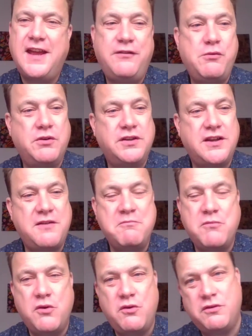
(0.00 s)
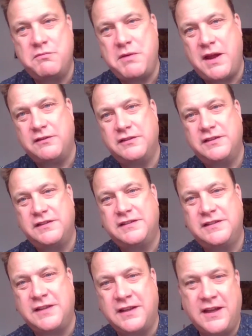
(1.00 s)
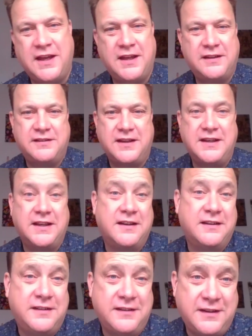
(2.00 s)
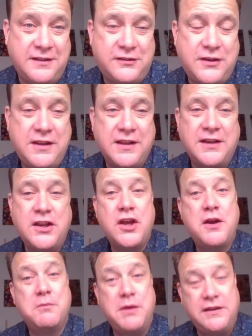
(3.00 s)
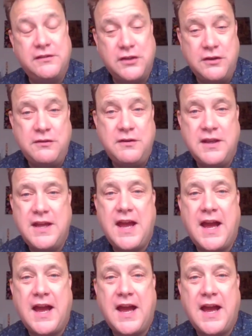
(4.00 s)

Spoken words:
If you want to know more about St. Nicholas's history, then please do